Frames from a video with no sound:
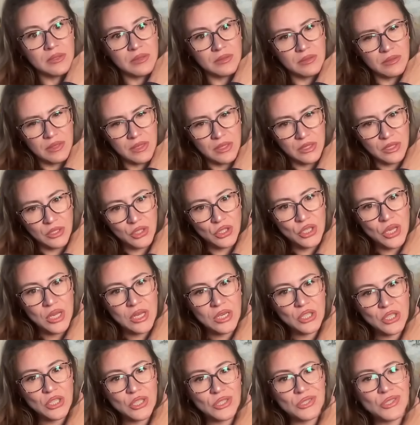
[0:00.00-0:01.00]

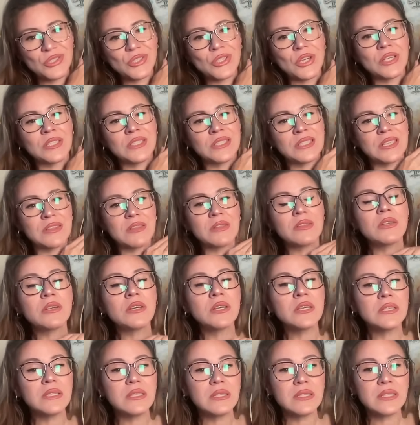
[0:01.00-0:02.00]
conjunction starts a
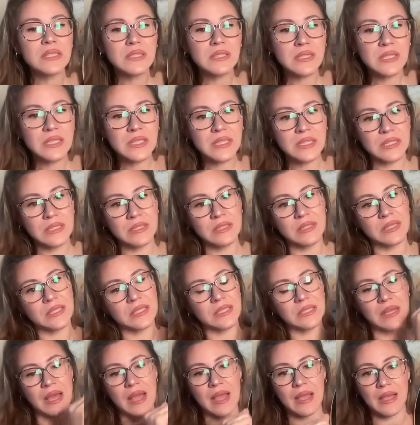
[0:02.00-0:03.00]
36-year
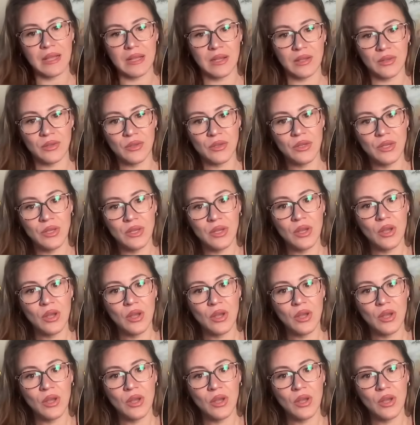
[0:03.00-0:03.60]
cycle.